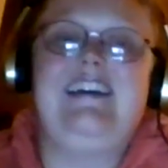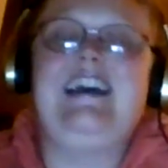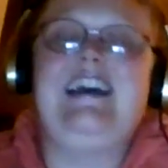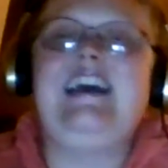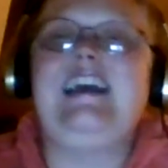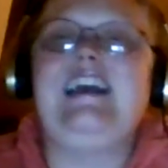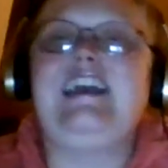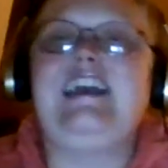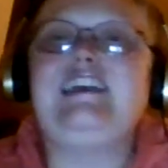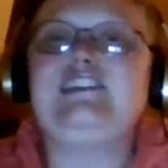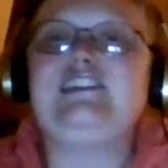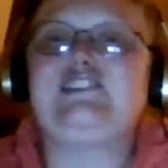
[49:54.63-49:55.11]

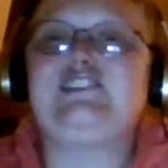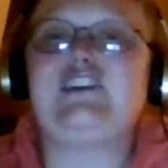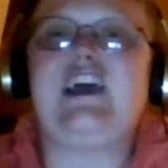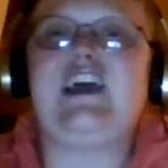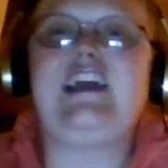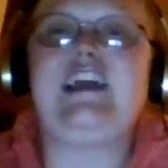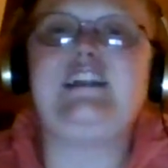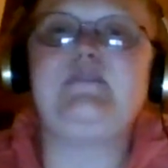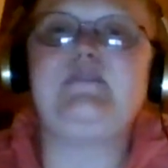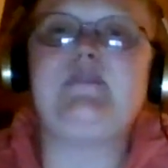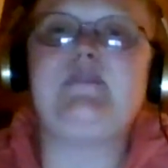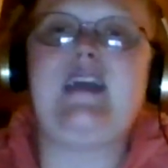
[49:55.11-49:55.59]
He's trying
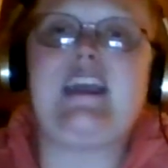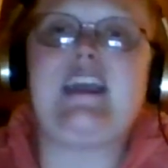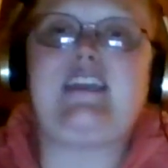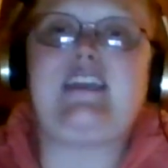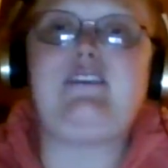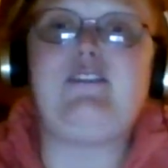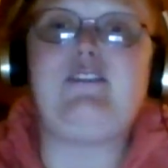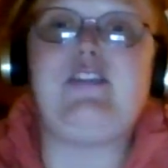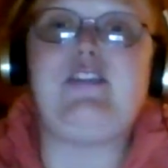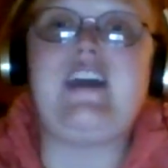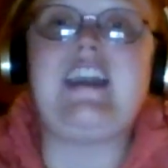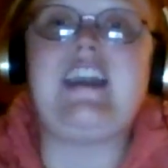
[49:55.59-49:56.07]
to make you
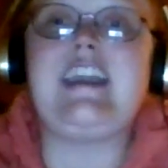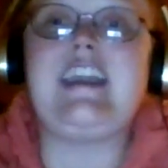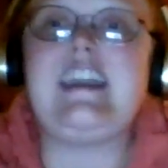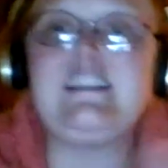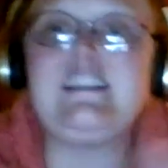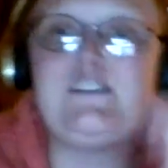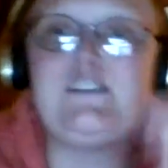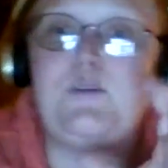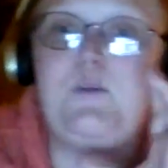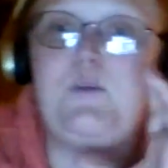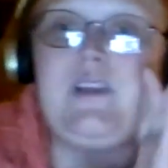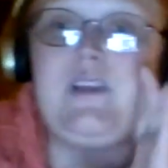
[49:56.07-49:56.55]
think he's
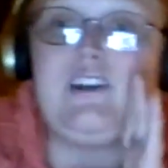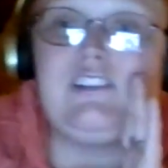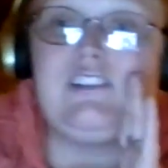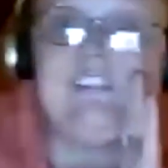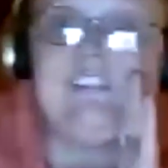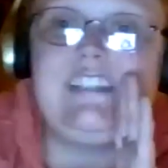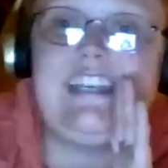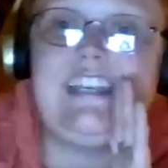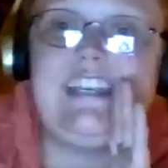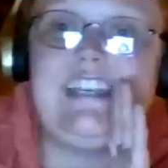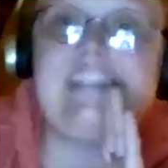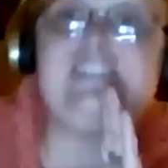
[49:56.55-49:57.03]
a real
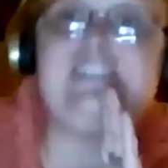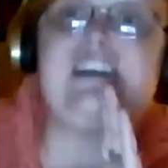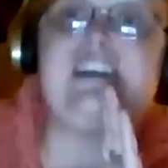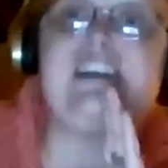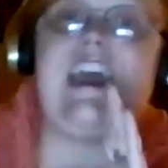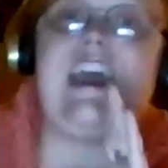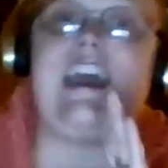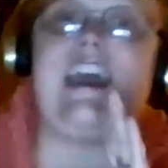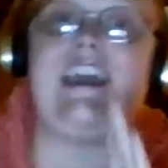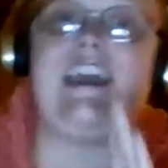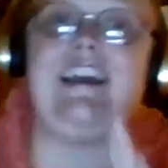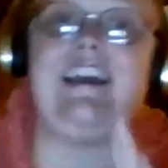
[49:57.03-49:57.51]

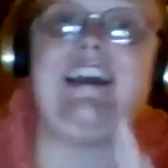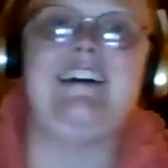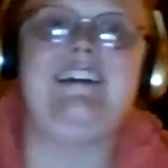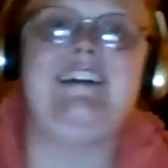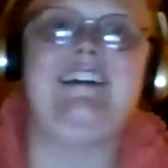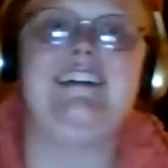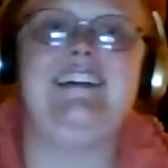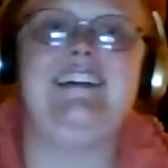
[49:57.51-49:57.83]
DJ.